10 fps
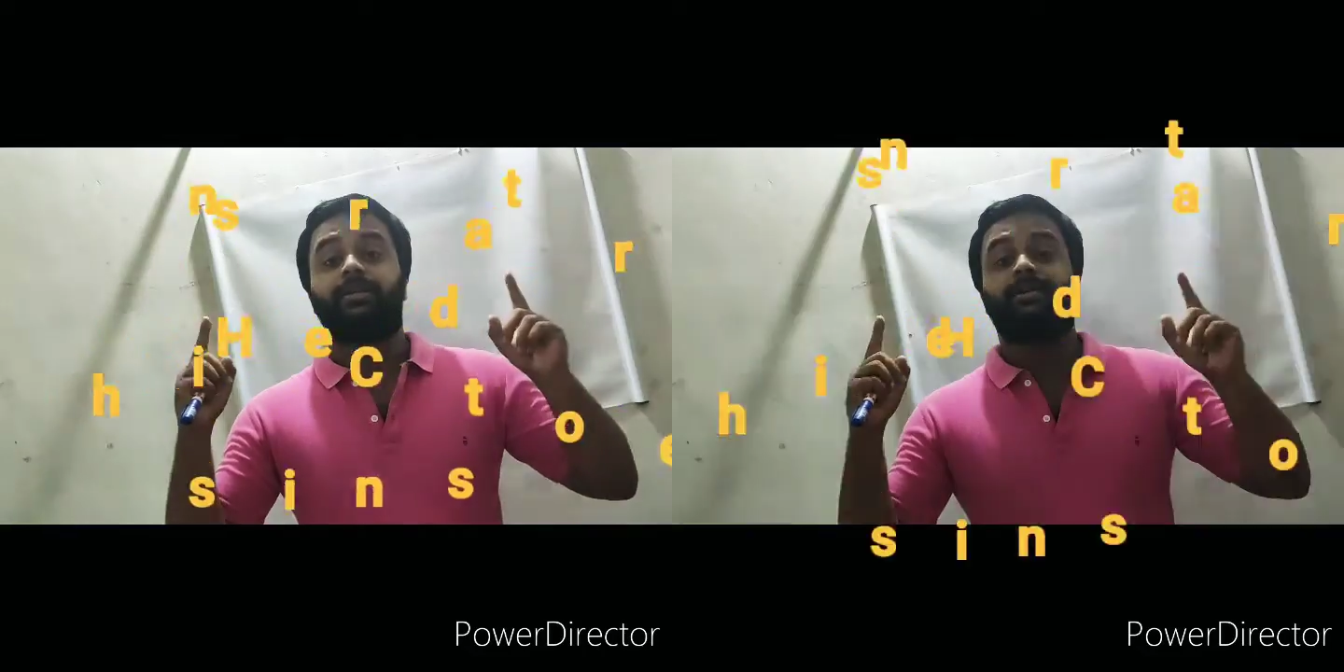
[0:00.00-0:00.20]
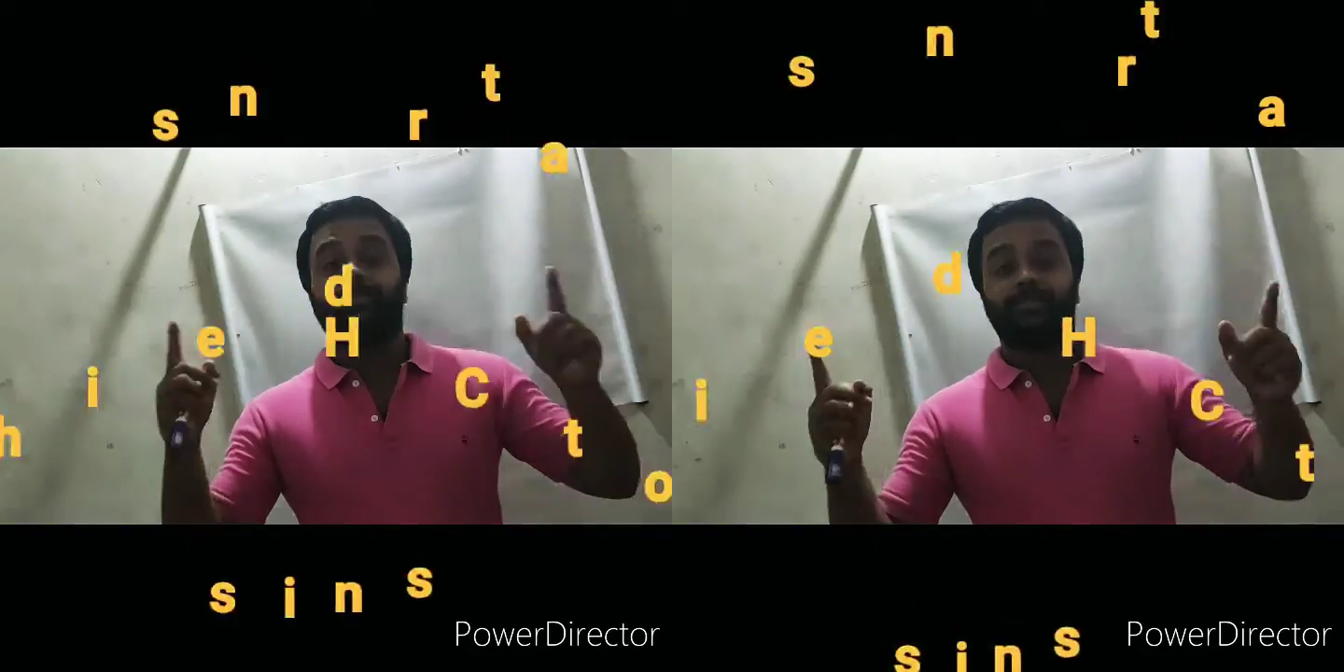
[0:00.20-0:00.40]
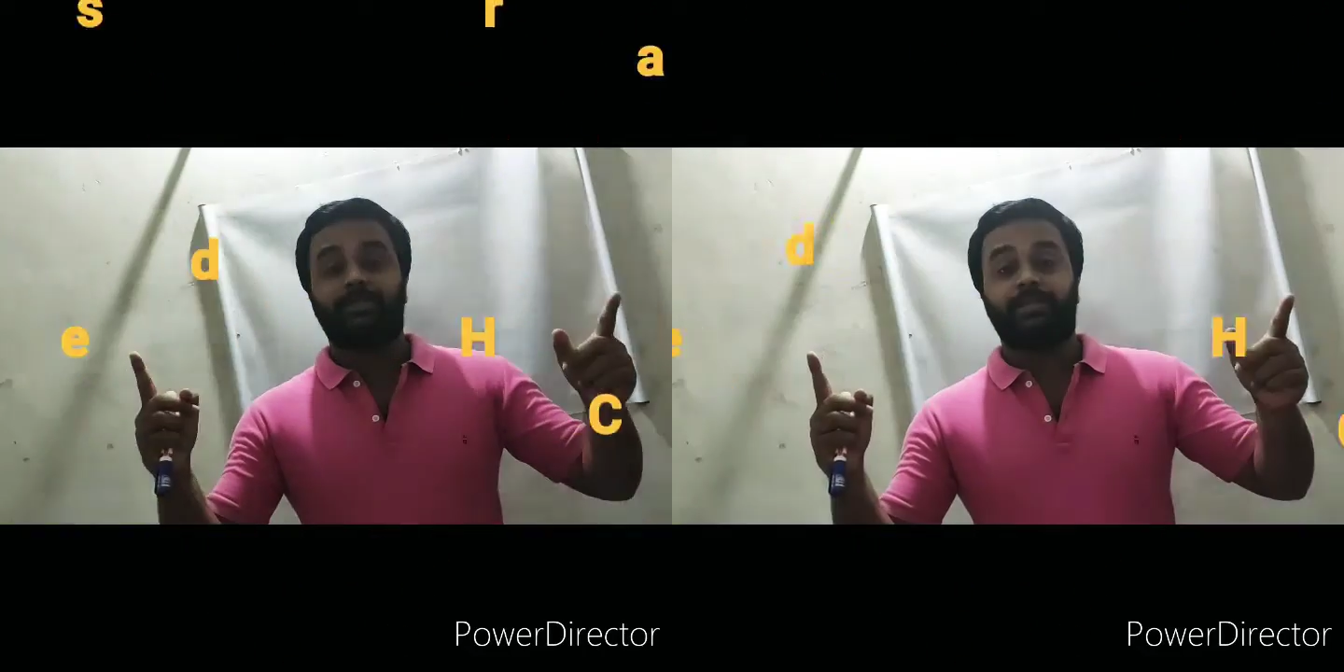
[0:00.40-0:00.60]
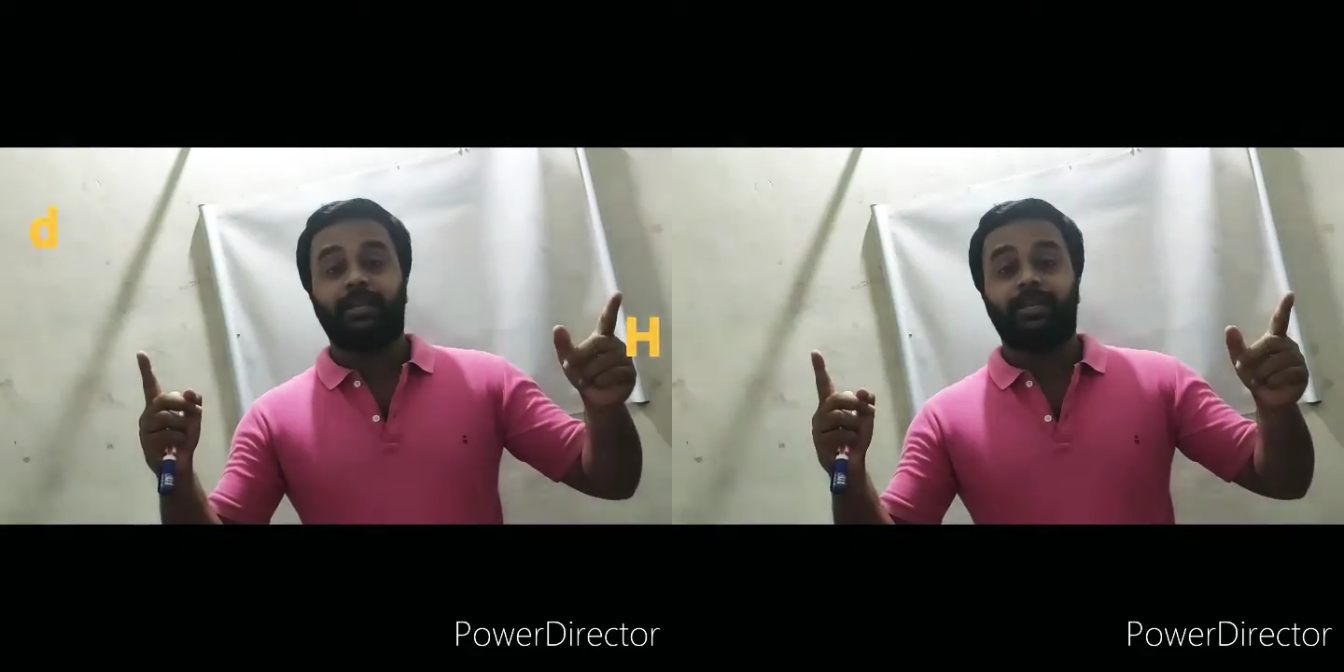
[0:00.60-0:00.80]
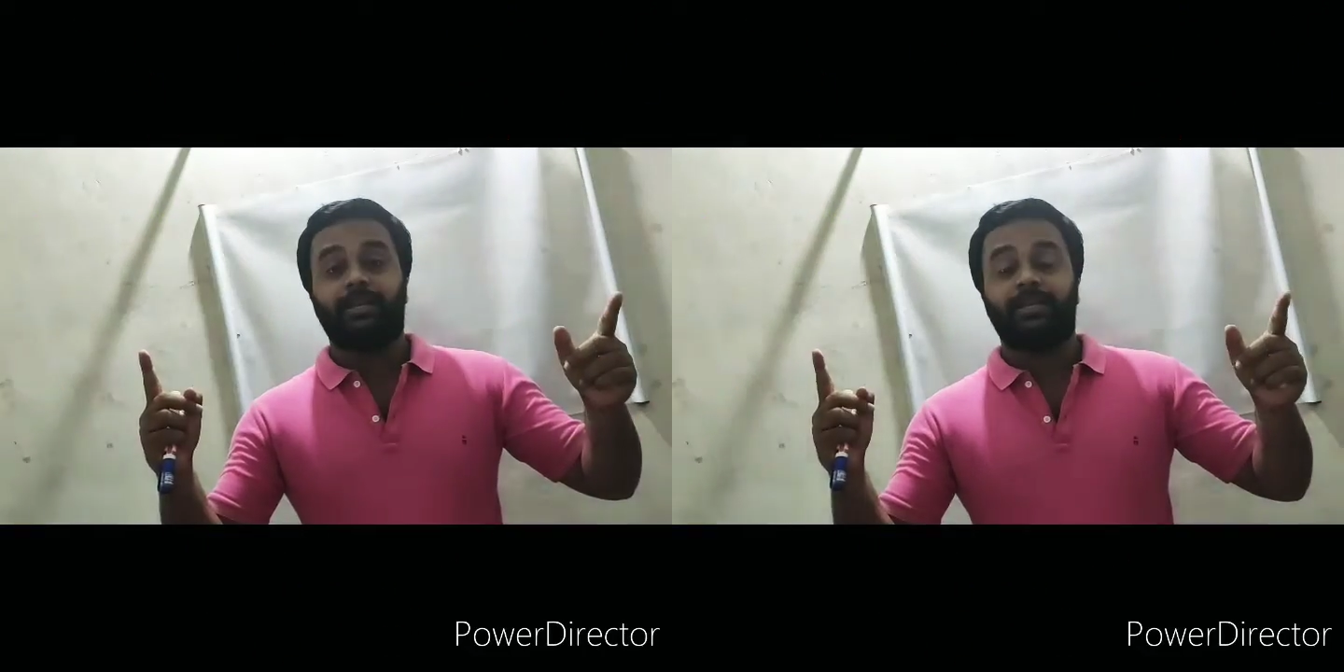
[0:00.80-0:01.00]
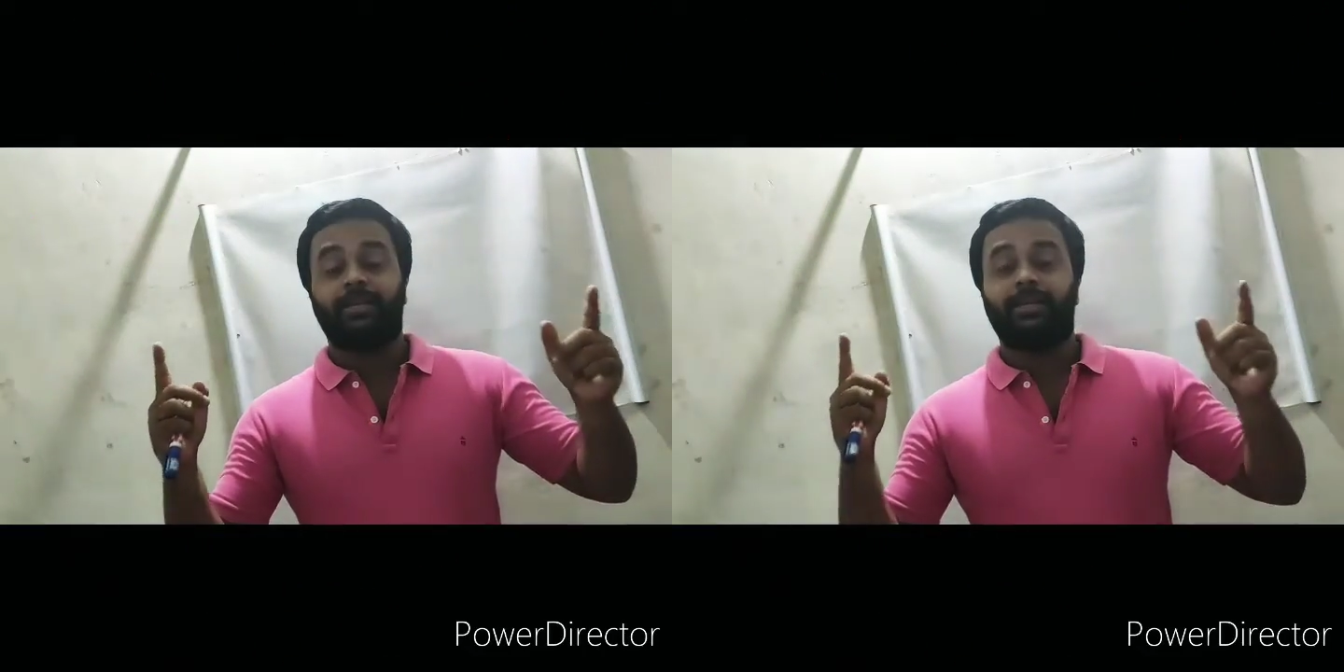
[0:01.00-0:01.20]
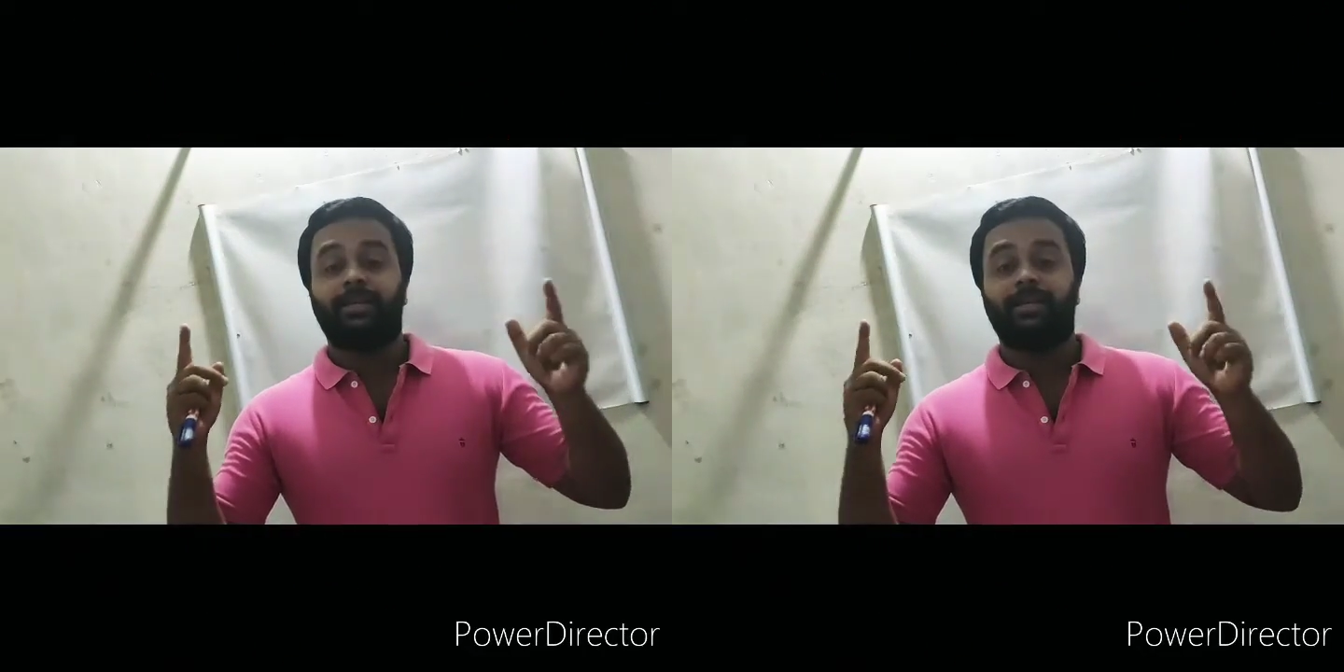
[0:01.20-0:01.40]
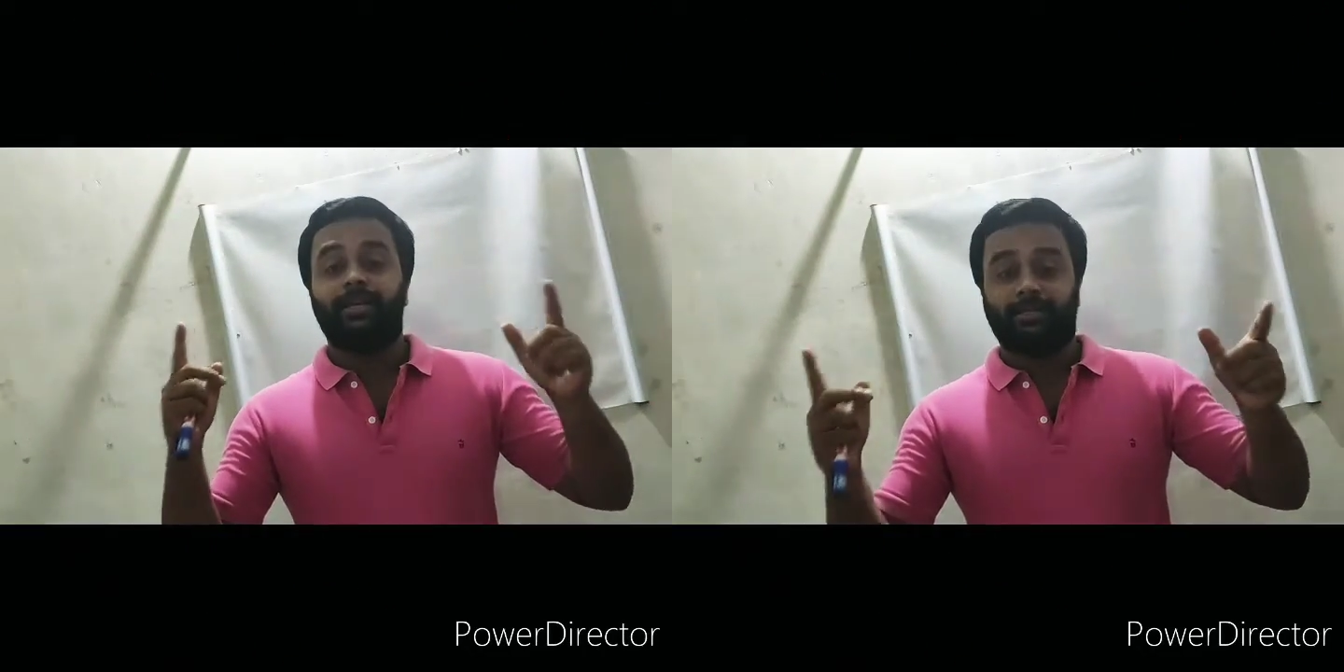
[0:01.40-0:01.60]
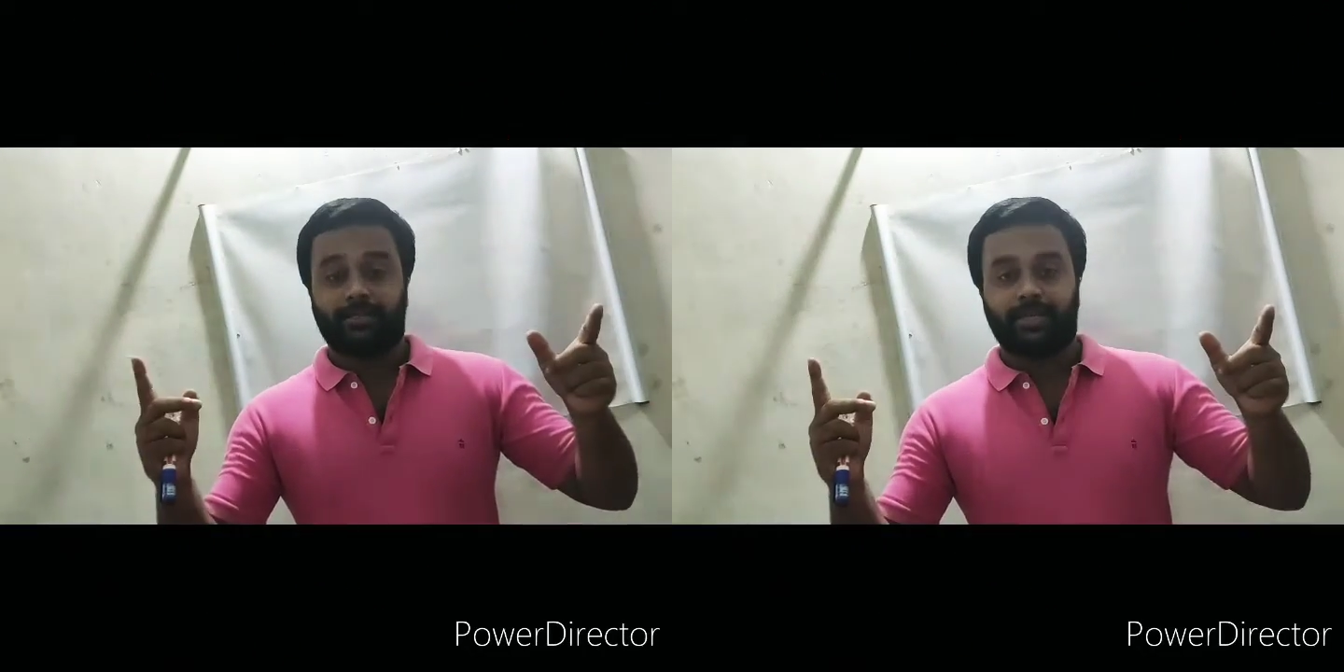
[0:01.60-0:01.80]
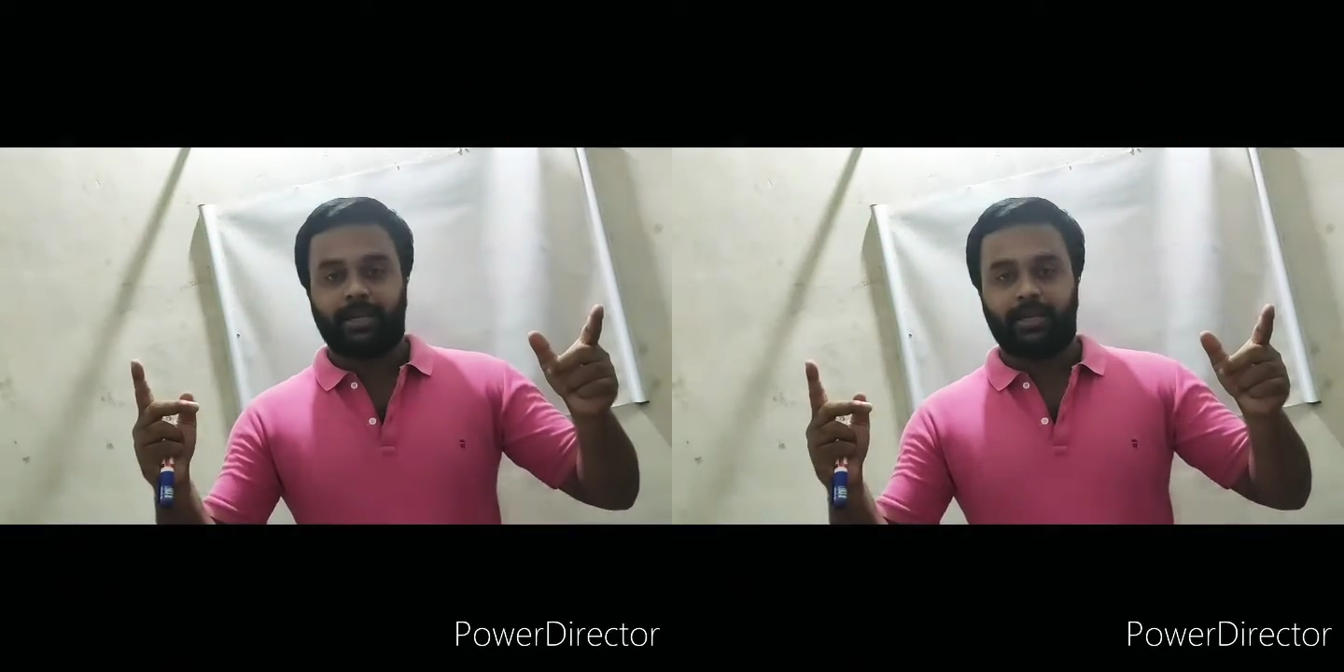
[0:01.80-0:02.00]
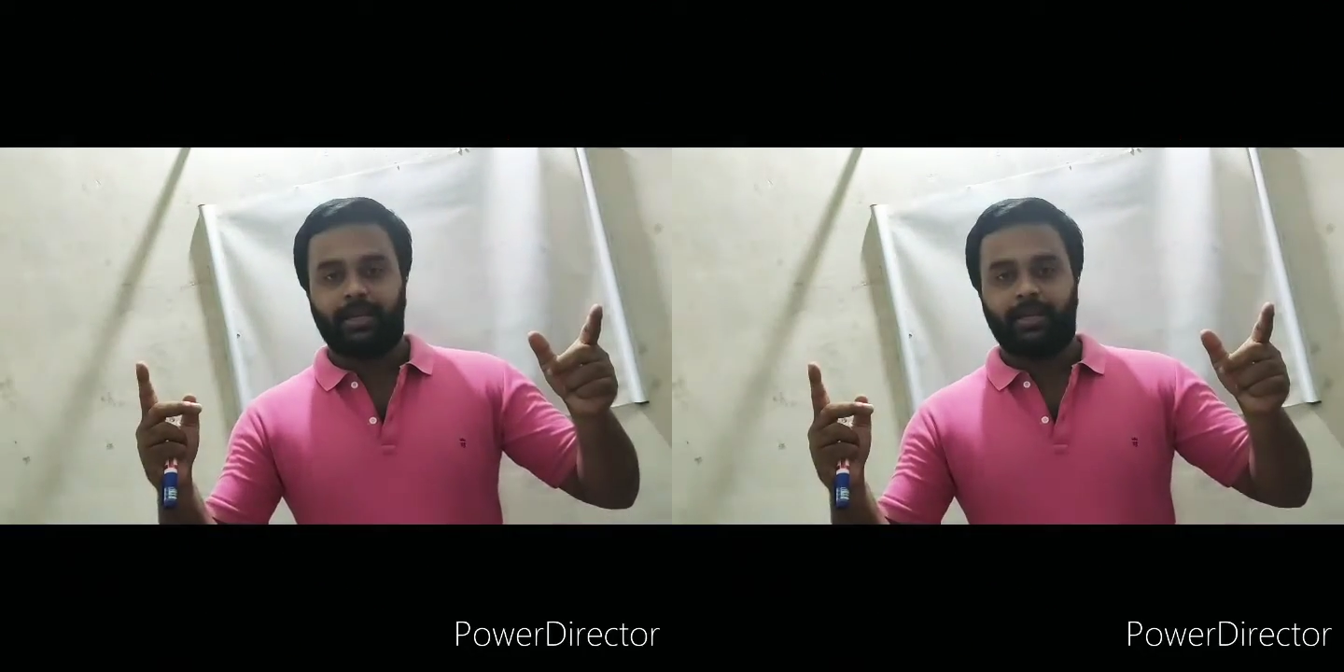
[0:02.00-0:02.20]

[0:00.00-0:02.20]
Christian Ørsted.